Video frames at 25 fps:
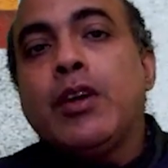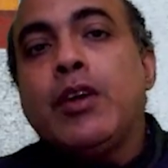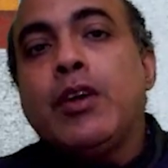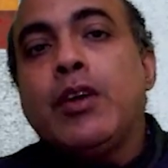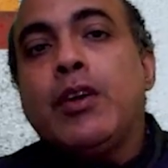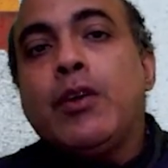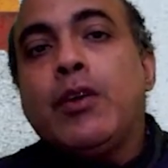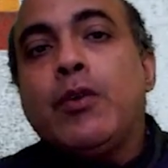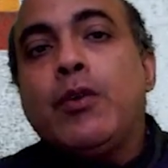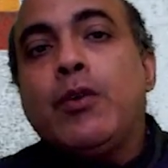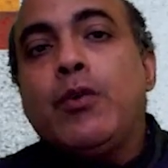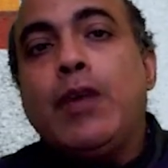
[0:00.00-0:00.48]

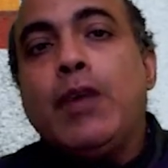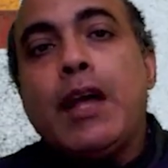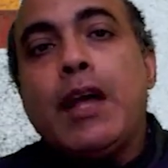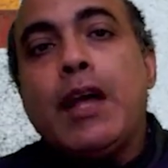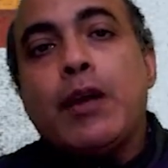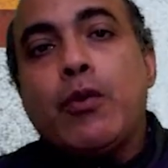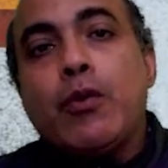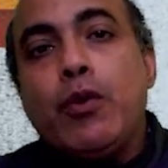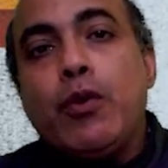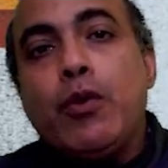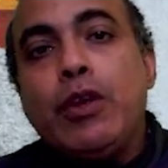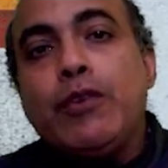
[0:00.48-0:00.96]
We are
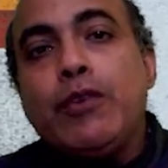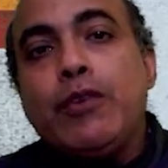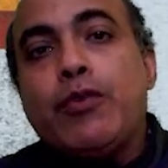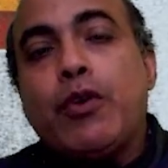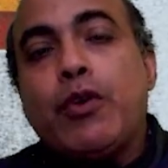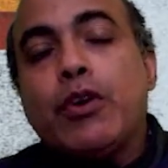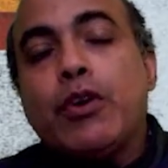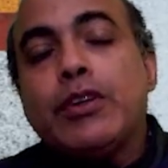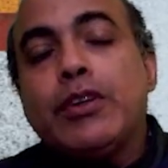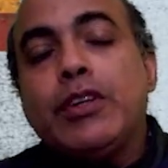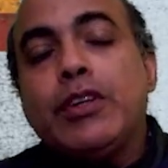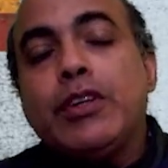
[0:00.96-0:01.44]
going for
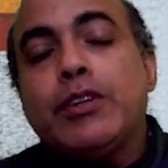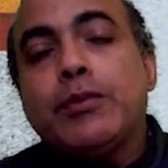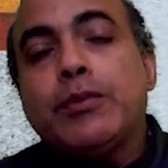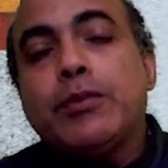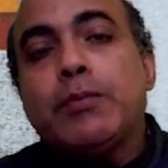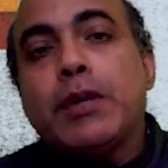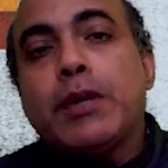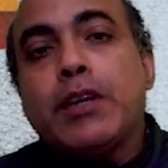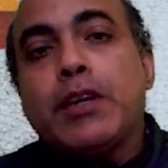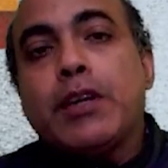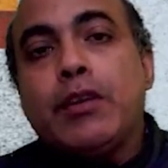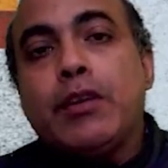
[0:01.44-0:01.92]
this
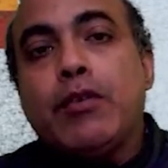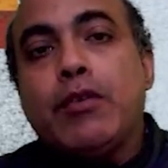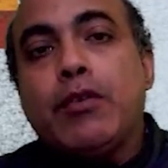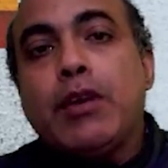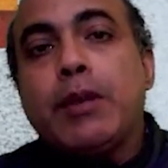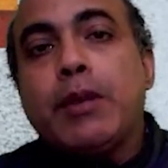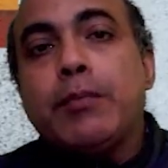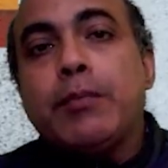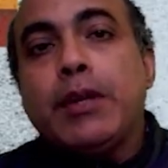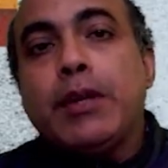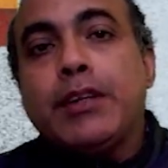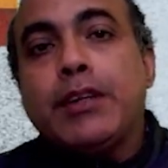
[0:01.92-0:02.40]
particular
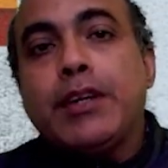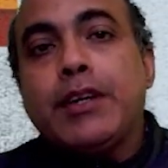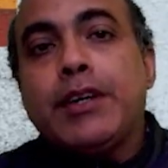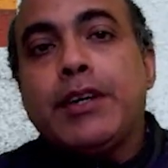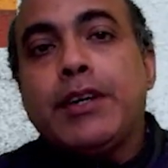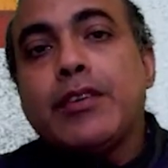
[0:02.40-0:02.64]
method.